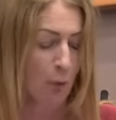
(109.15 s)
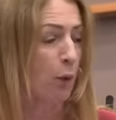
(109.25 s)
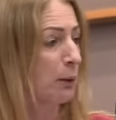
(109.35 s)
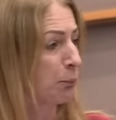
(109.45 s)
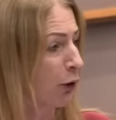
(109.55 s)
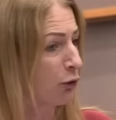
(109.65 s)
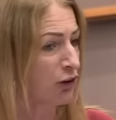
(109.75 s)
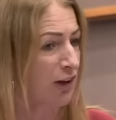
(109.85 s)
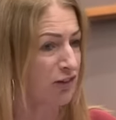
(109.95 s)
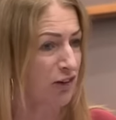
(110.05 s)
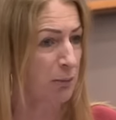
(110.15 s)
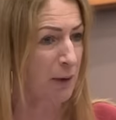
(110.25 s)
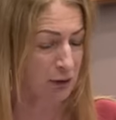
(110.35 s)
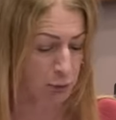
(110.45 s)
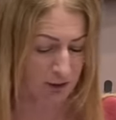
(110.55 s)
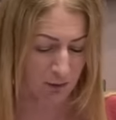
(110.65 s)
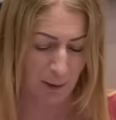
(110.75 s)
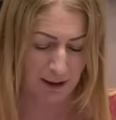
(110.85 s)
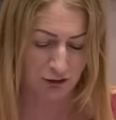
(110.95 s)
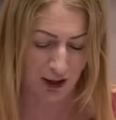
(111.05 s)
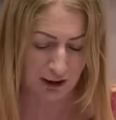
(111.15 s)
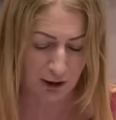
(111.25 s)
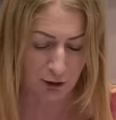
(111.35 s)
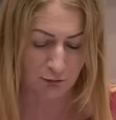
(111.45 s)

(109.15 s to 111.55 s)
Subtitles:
while protest is met with spectacular